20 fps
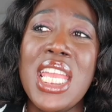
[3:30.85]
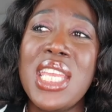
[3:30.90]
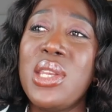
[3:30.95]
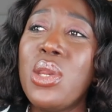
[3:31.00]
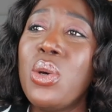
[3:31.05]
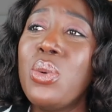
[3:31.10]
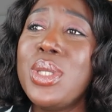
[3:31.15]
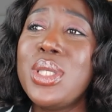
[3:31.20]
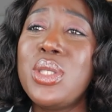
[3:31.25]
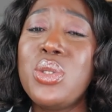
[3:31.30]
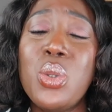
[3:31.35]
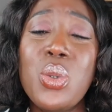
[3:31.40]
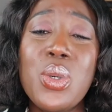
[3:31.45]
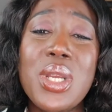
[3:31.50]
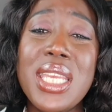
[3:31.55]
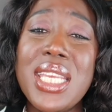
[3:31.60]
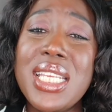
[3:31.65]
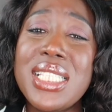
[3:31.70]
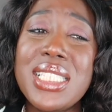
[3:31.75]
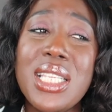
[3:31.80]
you know, with two
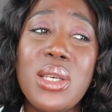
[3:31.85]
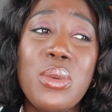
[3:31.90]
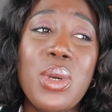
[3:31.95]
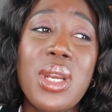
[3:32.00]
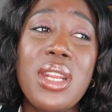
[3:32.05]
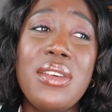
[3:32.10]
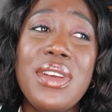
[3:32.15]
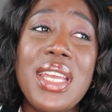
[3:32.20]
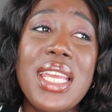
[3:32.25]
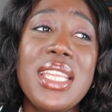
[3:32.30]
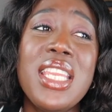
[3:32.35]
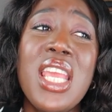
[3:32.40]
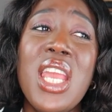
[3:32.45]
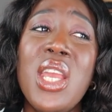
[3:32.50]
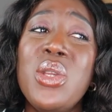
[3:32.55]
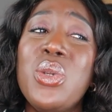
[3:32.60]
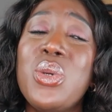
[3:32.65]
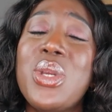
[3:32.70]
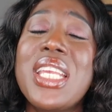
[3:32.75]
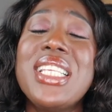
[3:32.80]
kids and whatever and
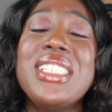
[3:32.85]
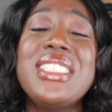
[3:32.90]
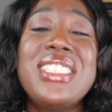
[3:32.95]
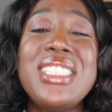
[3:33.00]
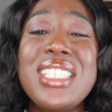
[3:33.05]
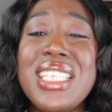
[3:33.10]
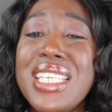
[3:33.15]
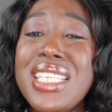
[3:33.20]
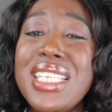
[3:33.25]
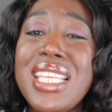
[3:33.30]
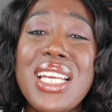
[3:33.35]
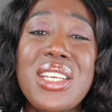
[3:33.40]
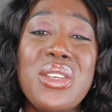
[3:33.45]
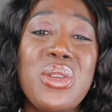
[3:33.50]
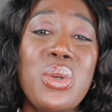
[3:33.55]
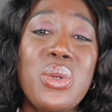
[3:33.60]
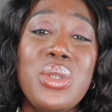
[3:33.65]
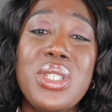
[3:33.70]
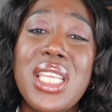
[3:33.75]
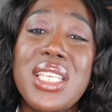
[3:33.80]
you can see that,
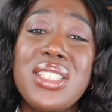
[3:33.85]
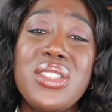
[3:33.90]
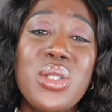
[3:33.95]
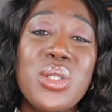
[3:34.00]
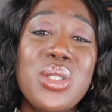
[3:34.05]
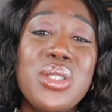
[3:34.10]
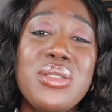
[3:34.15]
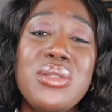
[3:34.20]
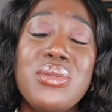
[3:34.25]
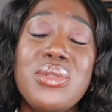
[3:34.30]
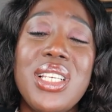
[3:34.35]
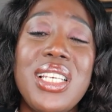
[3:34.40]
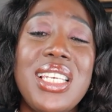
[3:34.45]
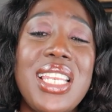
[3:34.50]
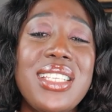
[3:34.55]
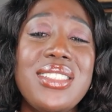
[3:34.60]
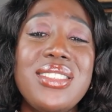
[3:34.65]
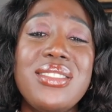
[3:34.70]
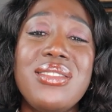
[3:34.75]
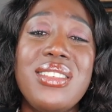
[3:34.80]
you know, they just
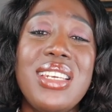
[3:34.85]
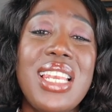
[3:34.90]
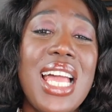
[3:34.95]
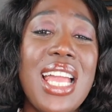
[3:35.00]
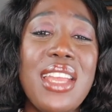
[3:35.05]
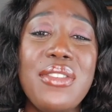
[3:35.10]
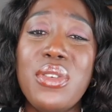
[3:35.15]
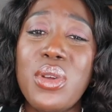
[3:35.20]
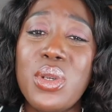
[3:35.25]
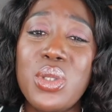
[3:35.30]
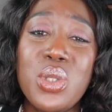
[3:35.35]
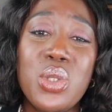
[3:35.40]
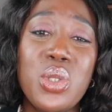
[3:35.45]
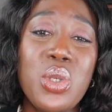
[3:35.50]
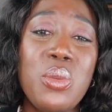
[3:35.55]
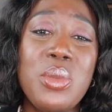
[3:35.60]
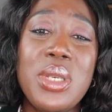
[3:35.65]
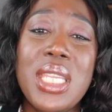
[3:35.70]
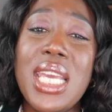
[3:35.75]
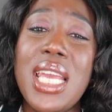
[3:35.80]
let life
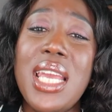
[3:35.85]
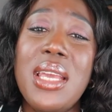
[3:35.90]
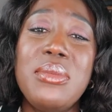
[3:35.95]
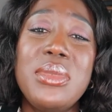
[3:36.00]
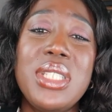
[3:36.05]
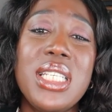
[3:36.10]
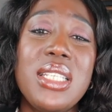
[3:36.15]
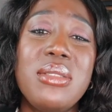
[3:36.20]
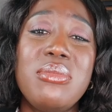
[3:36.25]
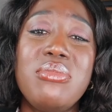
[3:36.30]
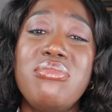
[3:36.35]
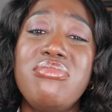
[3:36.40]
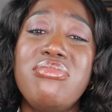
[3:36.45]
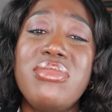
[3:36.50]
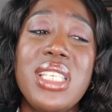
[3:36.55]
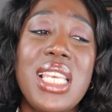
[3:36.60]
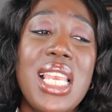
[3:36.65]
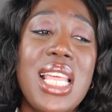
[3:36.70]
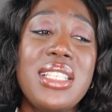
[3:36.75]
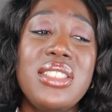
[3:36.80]
consume them they
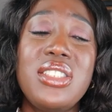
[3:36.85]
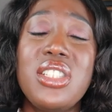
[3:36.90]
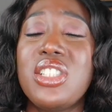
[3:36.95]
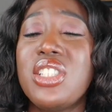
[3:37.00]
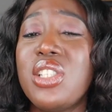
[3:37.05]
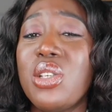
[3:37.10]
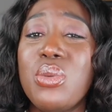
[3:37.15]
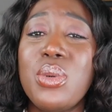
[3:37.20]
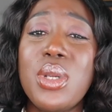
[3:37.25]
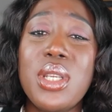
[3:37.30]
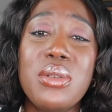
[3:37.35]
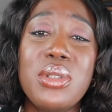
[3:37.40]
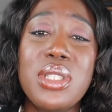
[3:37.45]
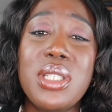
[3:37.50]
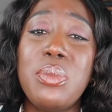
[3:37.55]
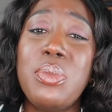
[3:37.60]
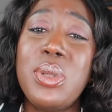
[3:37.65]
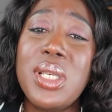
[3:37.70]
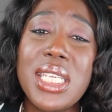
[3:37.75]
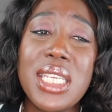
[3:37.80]
let the children
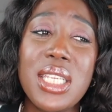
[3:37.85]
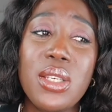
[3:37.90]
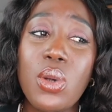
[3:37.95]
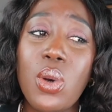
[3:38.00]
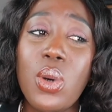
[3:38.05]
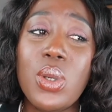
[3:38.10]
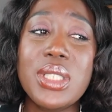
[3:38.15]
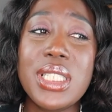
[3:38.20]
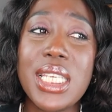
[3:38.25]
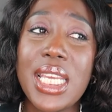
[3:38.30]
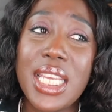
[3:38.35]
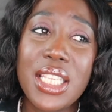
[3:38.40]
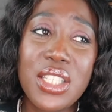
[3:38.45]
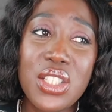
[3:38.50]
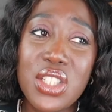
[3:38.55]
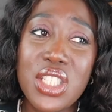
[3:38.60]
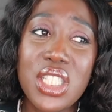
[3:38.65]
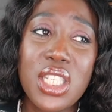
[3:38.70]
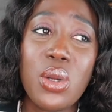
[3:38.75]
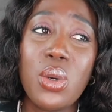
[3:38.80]
deplete all their
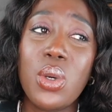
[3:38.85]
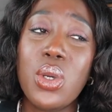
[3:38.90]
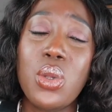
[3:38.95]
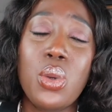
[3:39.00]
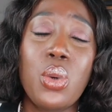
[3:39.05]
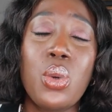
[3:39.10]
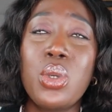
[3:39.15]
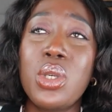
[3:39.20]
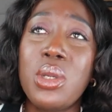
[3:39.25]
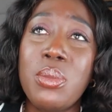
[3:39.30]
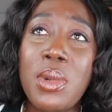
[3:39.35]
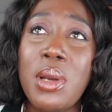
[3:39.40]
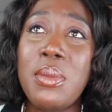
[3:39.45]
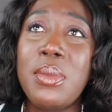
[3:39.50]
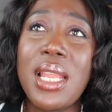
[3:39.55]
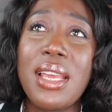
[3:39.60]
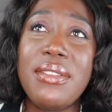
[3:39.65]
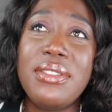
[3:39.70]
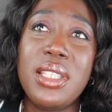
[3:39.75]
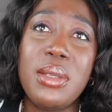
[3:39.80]
energy or you know the
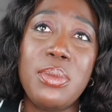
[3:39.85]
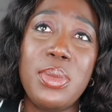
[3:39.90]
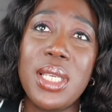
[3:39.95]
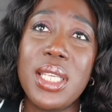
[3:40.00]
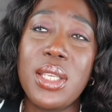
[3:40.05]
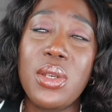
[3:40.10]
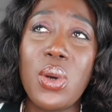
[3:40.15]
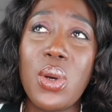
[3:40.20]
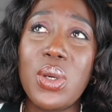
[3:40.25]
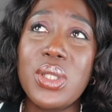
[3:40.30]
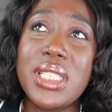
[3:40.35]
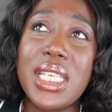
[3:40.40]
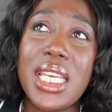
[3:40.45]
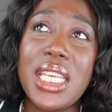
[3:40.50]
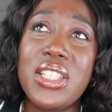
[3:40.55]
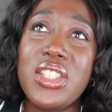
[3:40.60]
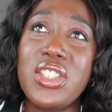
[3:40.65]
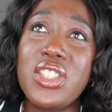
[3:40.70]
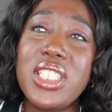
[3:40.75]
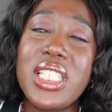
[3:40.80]
mom life deplete all the
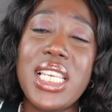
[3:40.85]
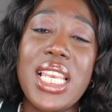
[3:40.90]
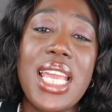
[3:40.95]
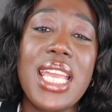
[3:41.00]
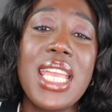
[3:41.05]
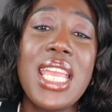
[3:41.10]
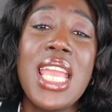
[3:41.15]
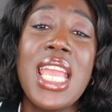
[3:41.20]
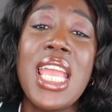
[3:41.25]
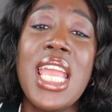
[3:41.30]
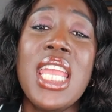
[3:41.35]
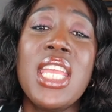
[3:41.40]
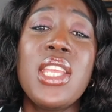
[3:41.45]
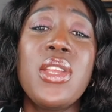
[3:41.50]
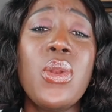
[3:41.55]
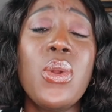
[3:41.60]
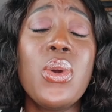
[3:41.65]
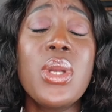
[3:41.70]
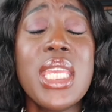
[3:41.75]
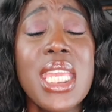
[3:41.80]
energy like
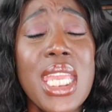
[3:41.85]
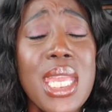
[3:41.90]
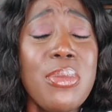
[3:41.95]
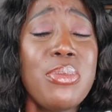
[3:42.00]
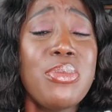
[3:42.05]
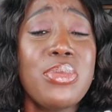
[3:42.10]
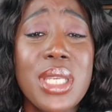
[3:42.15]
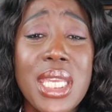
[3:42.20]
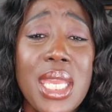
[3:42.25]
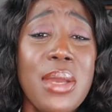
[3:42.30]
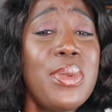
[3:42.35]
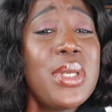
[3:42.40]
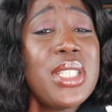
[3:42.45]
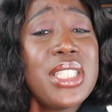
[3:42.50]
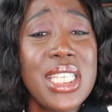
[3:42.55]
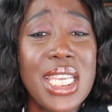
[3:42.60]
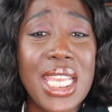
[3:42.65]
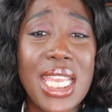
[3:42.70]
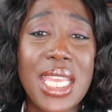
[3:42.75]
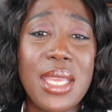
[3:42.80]
you know keep keep in
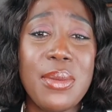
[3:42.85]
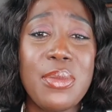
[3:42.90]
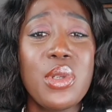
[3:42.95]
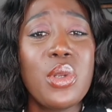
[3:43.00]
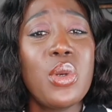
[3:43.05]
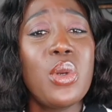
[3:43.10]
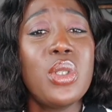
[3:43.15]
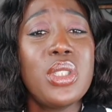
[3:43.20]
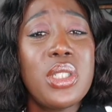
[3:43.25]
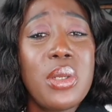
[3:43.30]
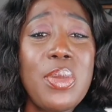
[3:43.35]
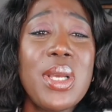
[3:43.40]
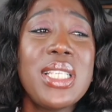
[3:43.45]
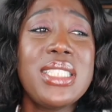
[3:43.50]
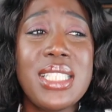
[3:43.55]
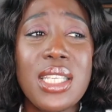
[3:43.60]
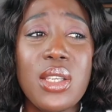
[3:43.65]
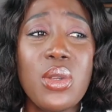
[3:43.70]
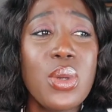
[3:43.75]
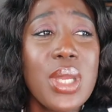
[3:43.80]
shape you know the
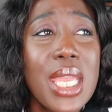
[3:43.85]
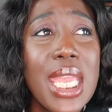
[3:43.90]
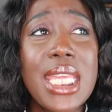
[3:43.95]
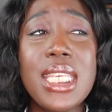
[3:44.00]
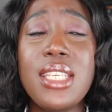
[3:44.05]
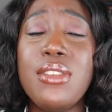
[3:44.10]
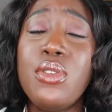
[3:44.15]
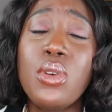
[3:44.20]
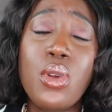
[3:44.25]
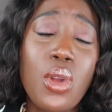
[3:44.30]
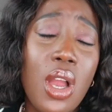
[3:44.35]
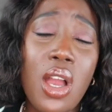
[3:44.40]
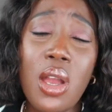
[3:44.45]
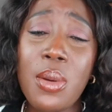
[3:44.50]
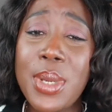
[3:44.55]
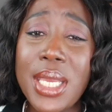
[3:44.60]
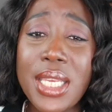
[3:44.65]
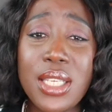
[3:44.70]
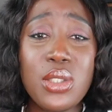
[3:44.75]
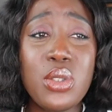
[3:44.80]
best that you can if you
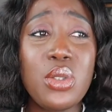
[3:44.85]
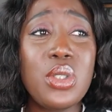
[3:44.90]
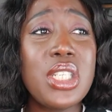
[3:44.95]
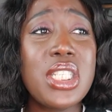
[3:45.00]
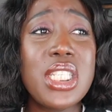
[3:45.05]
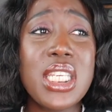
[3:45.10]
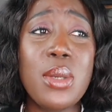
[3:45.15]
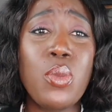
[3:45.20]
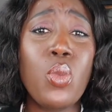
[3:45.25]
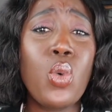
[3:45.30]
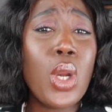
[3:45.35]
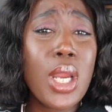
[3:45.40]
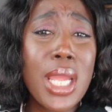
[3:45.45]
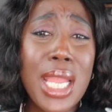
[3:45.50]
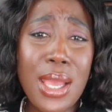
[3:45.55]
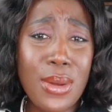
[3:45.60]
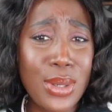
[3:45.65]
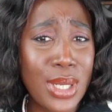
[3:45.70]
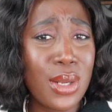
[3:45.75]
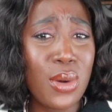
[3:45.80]
can't make it to the gym
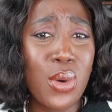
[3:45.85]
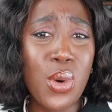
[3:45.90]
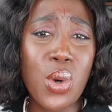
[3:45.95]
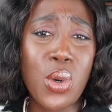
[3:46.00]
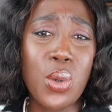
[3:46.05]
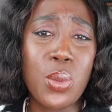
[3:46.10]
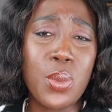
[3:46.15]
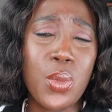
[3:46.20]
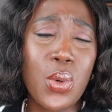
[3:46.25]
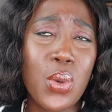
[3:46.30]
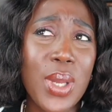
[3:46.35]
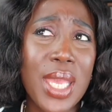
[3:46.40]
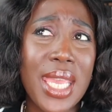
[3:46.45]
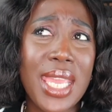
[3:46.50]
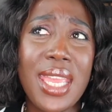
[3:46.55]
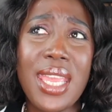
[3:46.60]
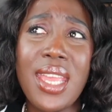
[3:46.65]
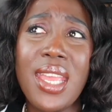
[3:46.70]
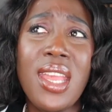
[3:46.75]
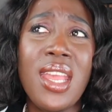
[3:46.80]
work out at home
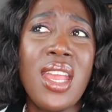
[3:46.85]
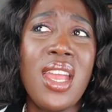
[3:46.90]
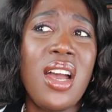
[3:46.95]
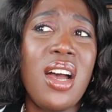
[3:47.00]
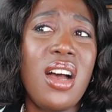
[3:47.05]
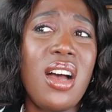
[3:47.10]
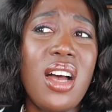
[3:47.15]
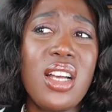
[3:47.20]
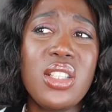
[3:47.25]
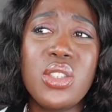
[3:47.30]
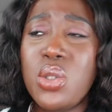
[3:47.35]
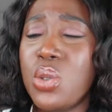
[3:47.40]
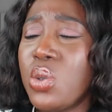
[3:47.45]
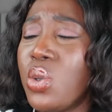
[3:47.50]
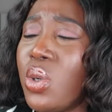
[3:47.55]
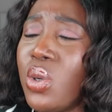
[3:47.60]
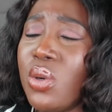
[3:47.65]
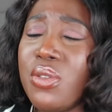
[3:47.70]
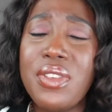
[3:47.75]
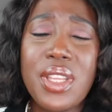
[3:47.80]
okay uh
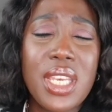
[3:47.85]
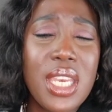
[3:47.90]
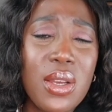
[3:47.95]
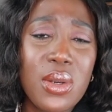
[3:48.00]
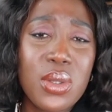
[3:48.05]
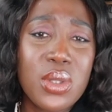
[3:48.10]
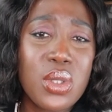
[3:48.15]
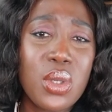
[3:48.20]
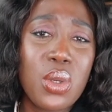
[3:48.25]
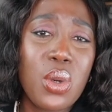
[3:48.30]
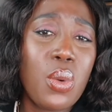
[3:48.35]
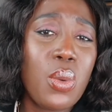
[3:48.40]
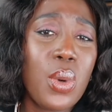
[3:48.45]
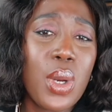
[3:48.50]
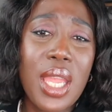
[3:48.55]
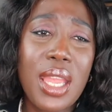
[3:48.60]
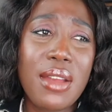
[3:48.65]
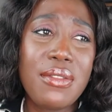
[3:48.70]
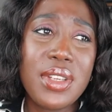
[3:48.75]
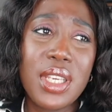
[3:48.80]
do videos you know
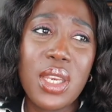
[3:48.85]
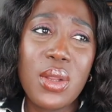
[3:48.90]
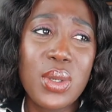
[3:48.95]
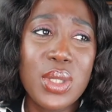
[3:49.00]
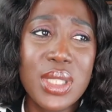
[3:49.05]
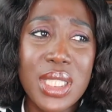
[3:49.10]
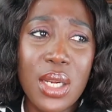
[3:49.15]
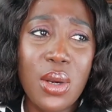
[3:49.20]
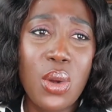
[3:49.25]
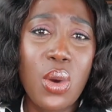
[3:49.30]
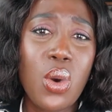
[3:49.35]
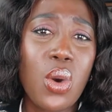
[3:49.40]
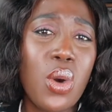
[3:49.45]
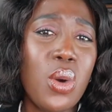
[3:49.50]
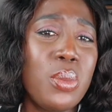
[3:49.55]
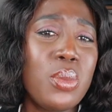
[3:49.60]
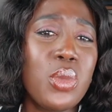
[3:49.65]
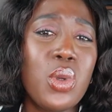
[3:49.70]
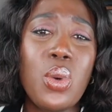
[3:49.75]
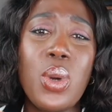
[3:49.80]
workout videos at
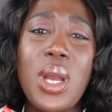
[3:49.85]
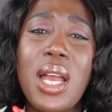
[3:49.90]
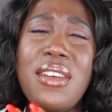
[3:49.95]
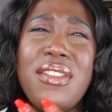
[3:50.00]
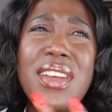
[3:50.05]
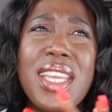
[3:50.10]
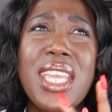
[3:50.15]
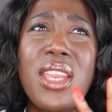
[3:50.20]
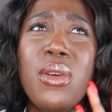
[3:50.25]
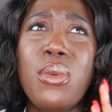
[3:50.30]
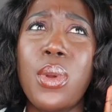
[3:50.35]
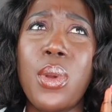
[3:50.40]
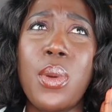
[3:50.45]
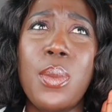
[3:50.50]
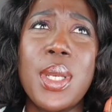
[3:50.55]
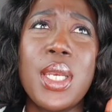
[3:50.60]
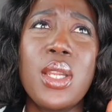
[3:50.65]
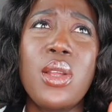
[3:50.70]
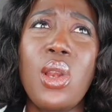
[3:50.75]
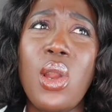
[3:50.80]
home you have i can
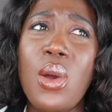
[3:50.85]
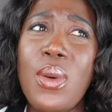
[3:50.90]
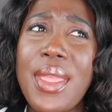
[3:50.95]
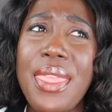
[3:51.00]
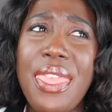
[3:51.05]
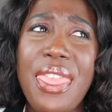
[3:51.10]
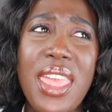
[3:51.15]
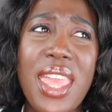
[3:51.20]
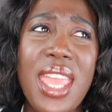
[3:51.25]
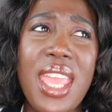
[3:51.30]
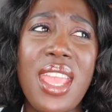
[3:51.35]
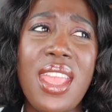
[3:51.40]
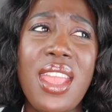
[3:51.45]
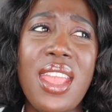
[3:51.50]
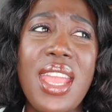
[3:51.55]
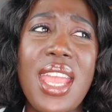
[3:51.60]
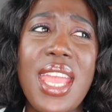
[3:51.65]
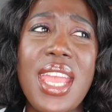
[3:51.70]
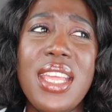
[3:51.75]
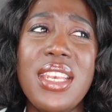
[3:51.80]
recommend chloe
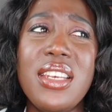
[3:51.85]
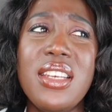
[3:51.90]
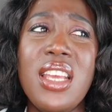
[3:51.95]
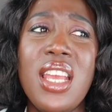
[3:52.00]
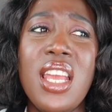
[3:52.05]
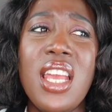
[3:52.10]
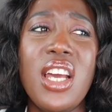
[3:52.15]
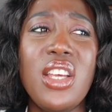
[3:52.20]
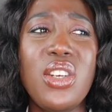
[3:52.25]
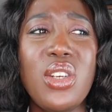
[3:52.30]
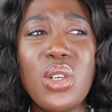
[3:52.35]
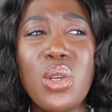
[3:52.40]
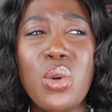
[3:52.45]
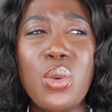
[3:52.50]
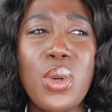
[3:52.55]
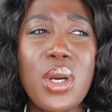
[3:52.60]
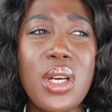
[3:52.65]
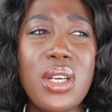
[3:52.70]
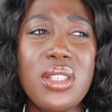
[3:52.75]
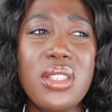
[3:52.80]
ting and another
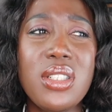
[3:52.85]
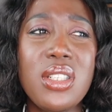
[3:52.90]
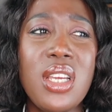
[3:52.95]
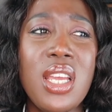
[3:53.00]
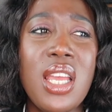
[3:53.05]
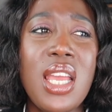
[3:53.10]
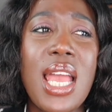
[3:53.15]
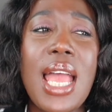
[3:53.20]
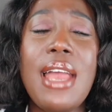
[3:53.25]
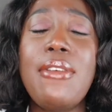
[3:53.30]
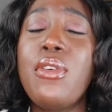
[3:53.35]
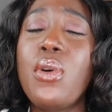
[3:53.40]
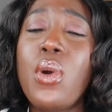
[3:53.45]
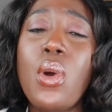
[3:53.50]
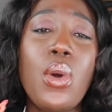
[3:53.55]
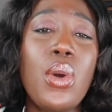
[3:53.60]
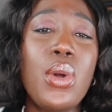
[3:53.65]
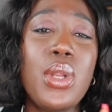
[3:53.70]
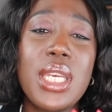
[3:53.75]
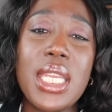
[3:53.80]
one I
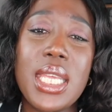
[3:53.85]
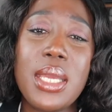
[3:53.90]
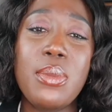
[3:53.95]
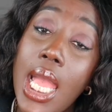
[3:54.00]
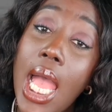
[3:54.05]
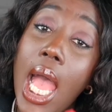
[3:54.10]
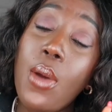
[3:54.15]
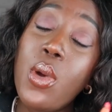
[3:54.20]
forgot her name.